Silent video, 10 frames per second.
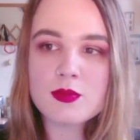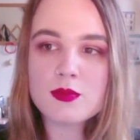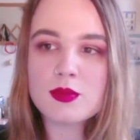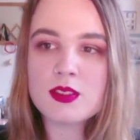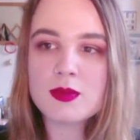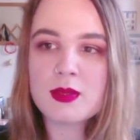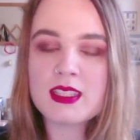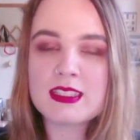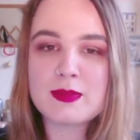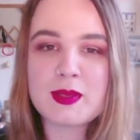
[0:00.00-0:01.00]
with my
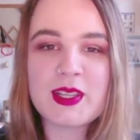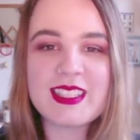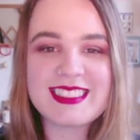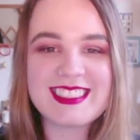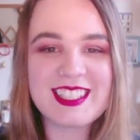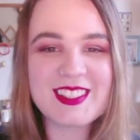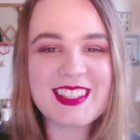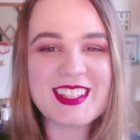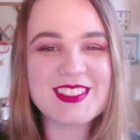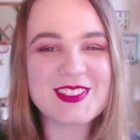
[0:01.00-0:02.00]
experience
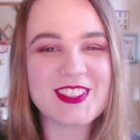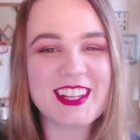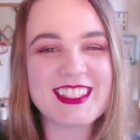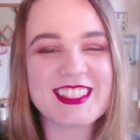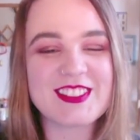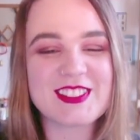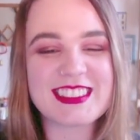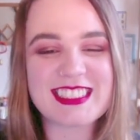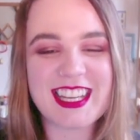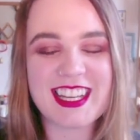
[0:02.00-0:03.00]
with this product,
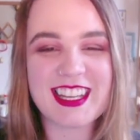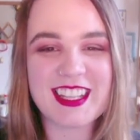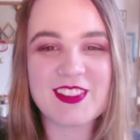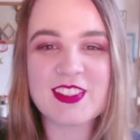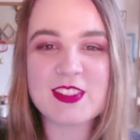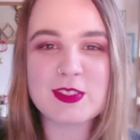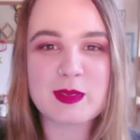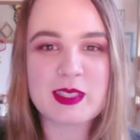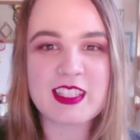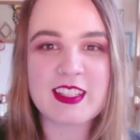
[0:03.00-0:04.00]
was that anyone who's
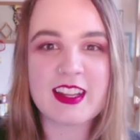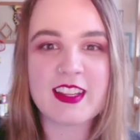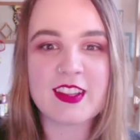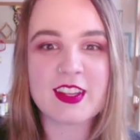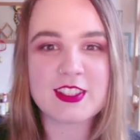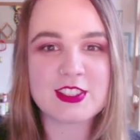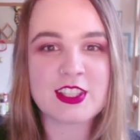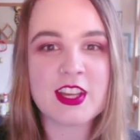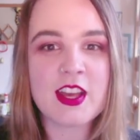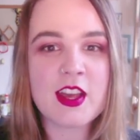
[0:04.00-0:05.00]
been in a
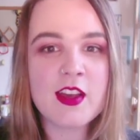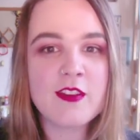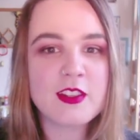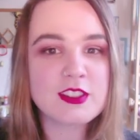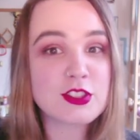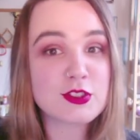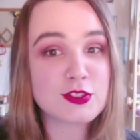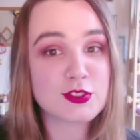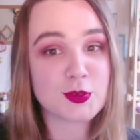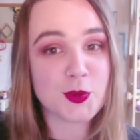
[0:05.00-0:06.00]
Lush physical
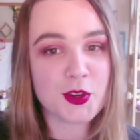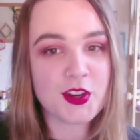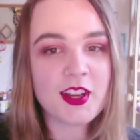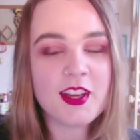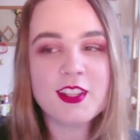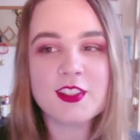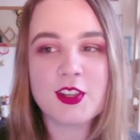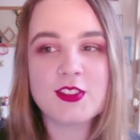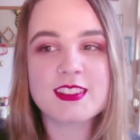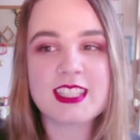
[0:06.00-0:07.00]
store
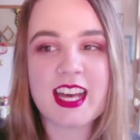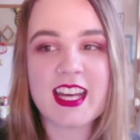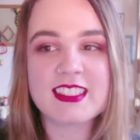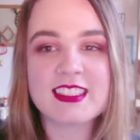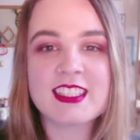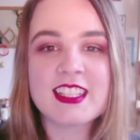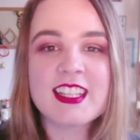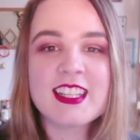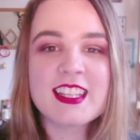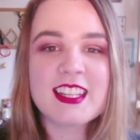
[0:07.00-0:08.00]
knows that
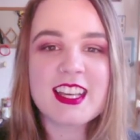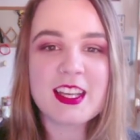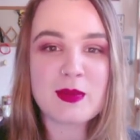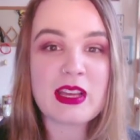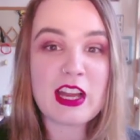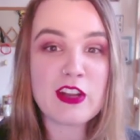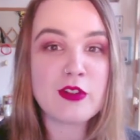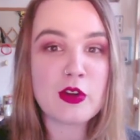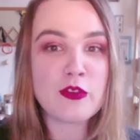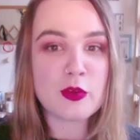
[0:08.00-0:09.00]
it can be kind
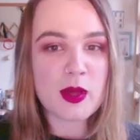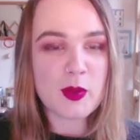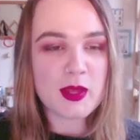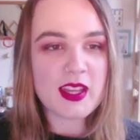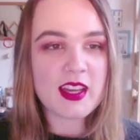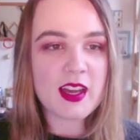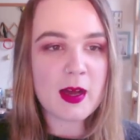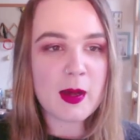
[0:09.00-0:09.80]
of overwhelming,